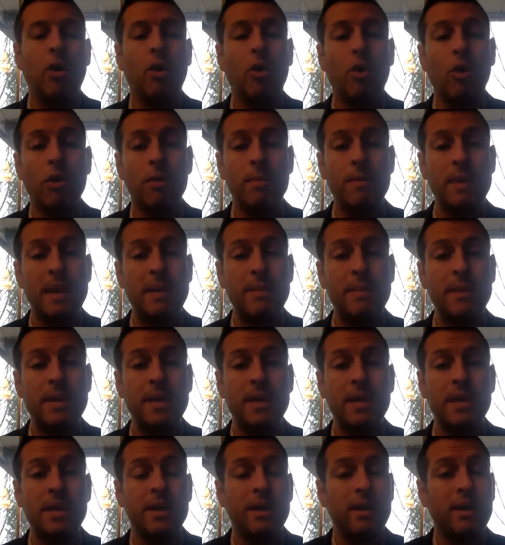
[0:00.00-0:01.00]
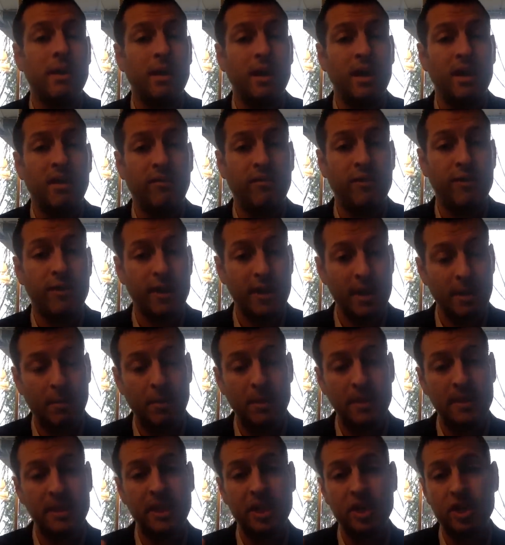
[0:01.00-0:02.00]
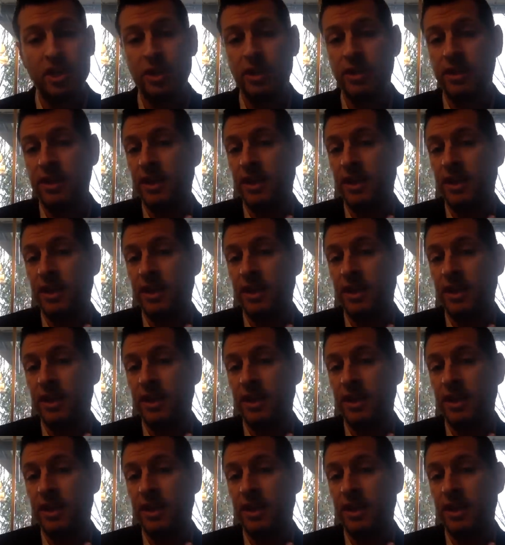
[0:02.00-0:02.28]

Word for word: or maybe if you're in a position,